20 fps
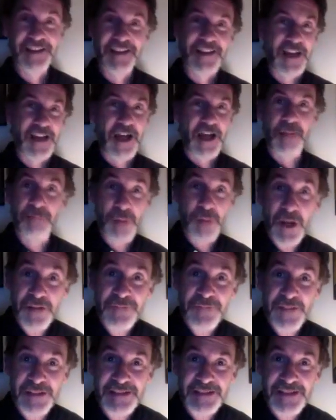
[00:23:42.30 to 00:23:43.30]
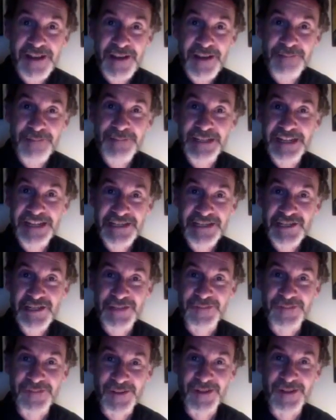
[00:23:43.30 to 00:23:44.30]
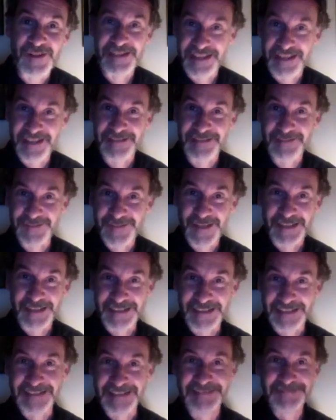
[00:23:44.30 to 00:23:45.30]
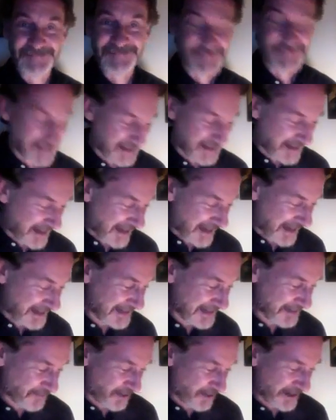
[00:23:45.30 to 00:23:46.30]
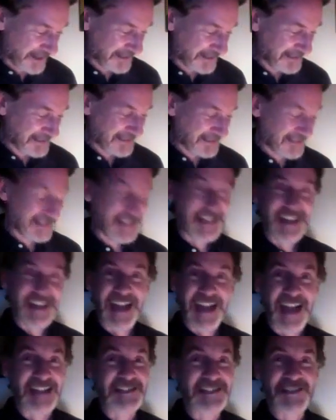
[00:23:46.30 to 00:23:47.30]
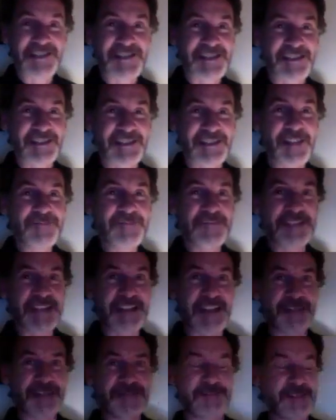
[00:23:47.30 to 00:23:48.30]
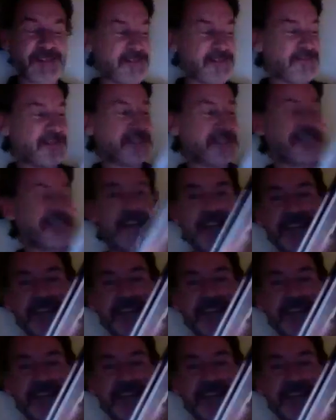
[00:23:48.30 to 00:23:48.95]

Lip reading: A perfect combination for a young fella. Anyway, I just loved that film, and I don't